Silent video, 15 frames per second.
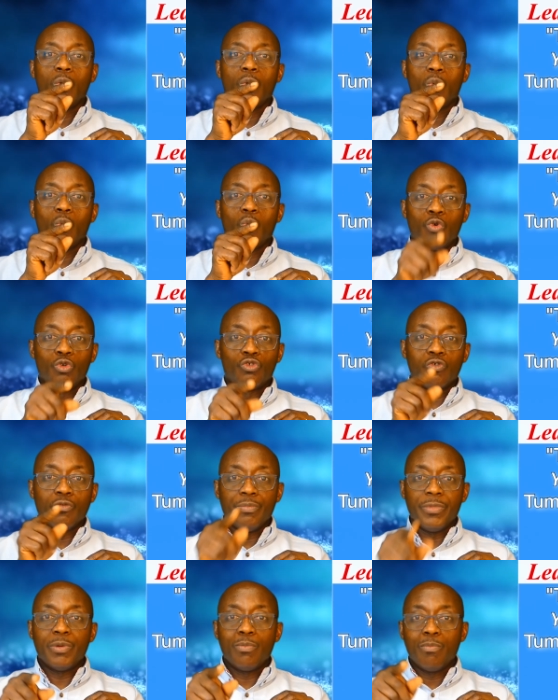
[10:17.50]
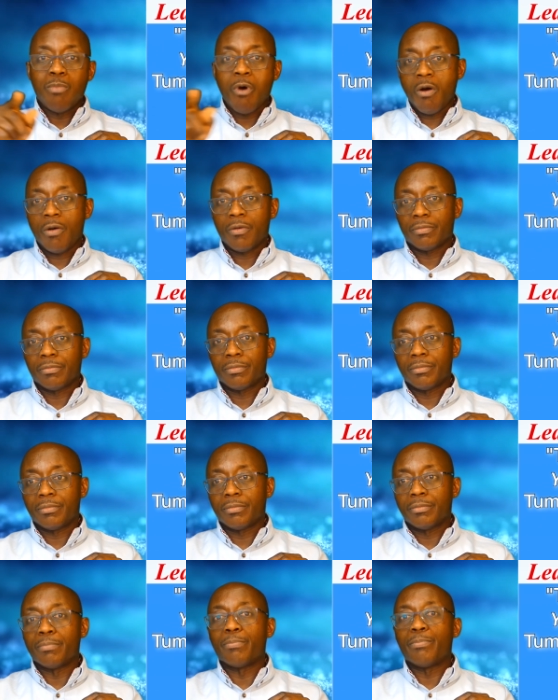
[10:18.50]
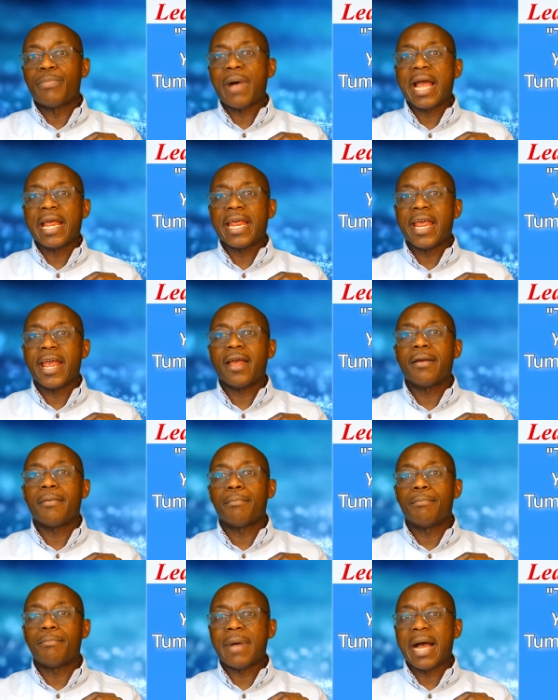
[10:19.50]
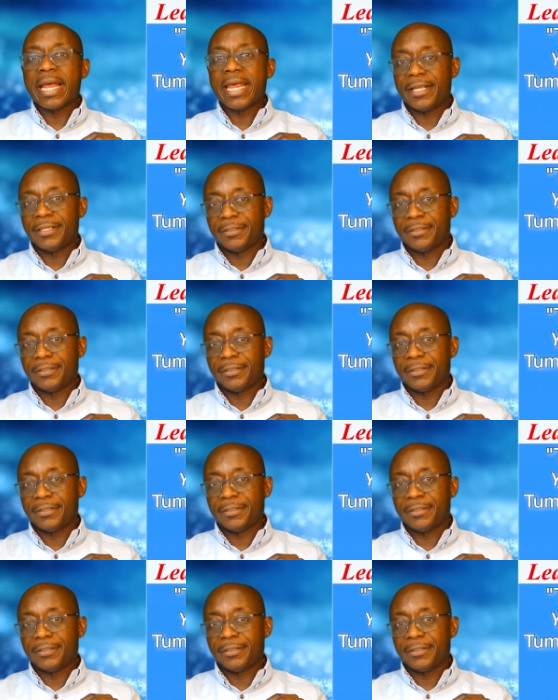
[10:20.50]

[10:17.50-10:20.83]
Wo Tumi bo mpaye mayen.